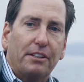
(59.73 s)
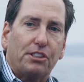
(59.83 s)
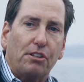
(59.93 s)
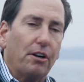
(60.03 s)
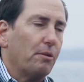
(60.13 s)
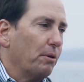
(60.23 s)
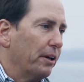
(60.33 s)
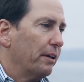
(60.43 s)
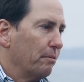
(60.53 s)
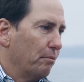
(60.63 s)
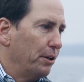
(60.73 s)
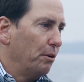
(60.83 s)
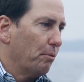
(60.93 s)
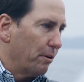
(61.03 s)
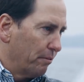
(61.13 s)
it started really when
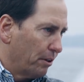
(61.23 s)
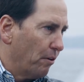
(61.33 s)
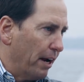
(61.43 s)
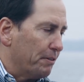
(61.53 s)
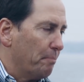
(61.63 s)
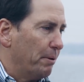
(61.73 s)
you were going after